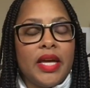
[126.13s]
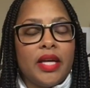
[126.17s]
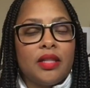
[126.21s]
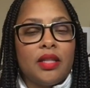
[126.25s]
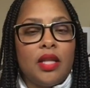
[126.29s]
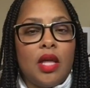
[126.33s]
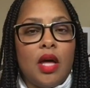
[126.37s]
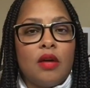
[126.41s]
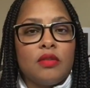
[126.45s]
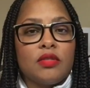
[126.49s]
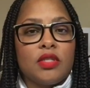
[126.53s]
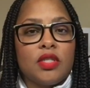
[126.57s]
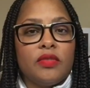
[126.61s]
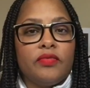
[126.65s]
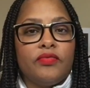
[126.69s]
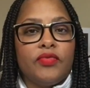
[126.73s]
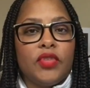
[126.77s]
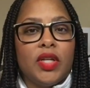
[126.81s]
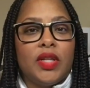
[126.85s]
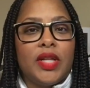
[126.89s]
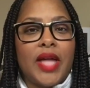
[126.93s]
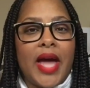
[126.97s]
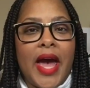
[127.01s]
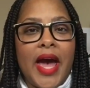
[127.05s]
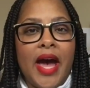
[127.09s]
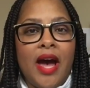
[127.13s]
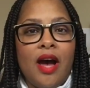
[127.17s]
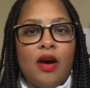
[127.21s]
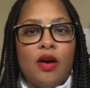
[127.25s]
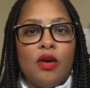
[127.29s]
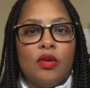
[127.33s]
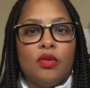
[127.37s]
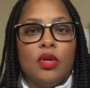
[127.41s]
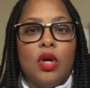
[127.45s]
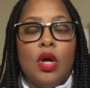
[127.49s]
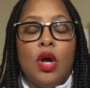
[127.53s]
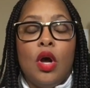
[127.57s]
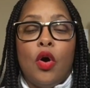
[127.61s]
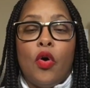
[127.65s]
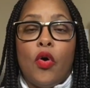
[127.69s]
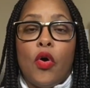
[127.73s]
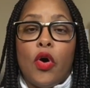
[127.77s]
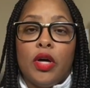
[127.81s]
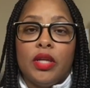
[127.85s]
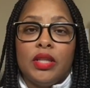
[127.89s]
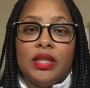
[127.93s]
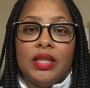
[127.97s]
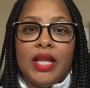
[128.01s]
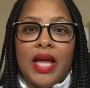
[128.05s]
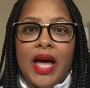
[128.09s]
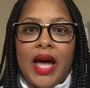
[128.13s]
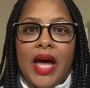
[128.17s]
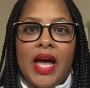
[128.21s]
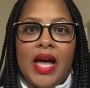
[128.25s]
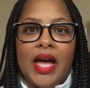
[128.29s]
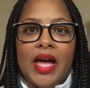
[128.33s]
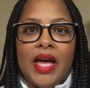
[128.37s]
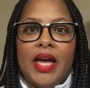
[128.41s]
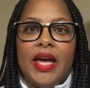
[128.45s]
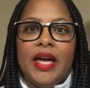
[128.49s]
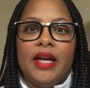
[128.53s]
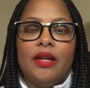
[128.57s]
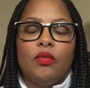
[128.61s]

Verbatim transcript: long to fill out online,